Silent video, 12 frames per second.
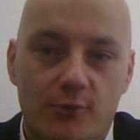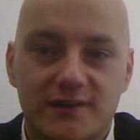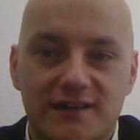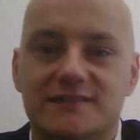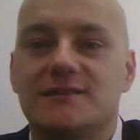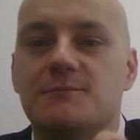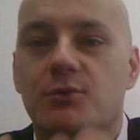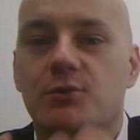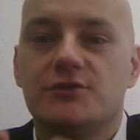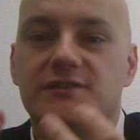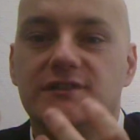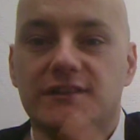It's an
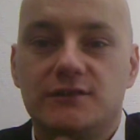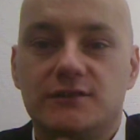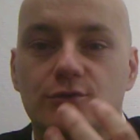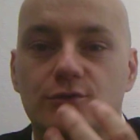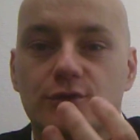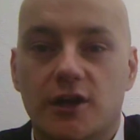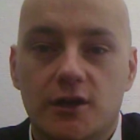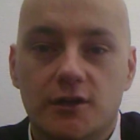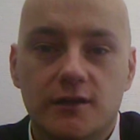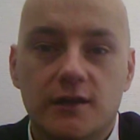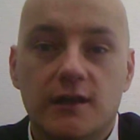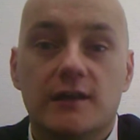important thing to learn,
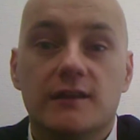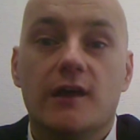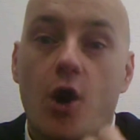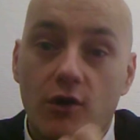that